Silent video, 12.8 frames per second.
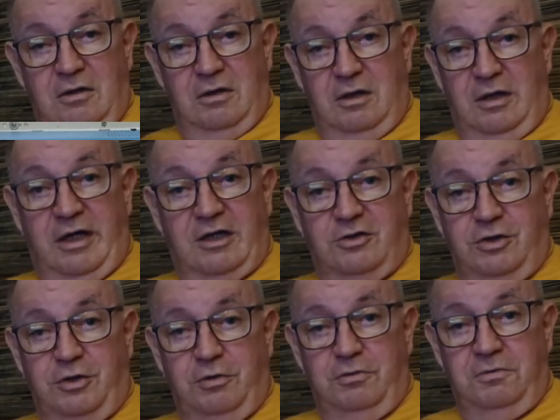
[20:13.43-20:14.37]

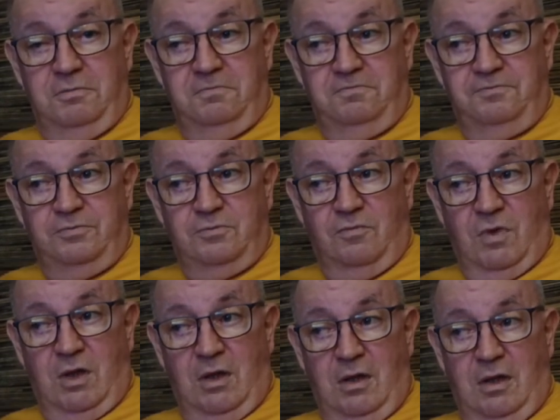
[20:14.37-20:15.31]
electrocuting
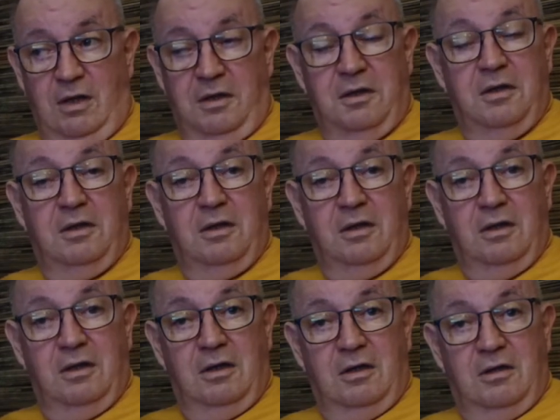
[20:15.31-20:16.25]

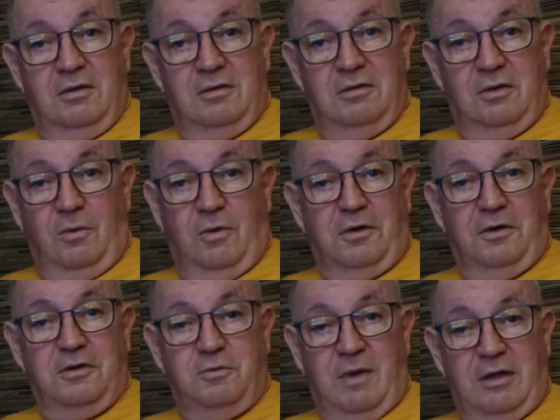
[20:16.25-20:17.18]
the
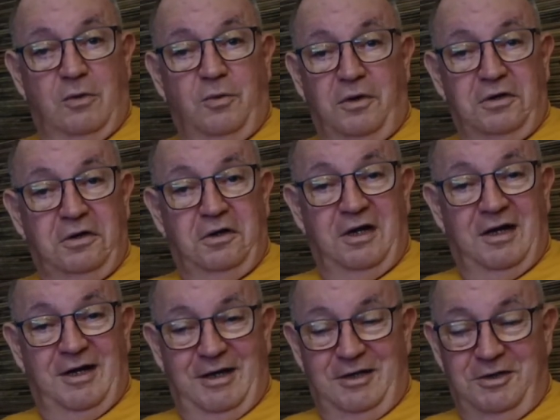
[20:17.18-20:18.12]
workers while they're working on
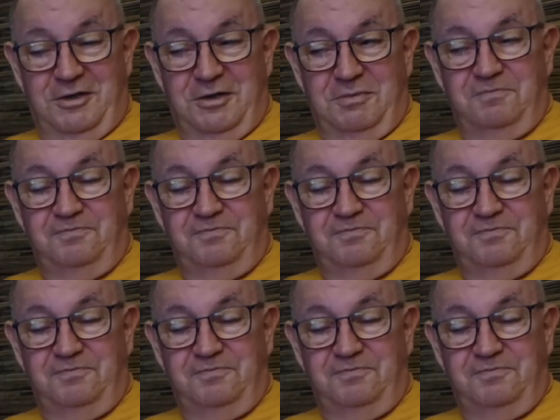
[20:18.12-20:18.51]
lines.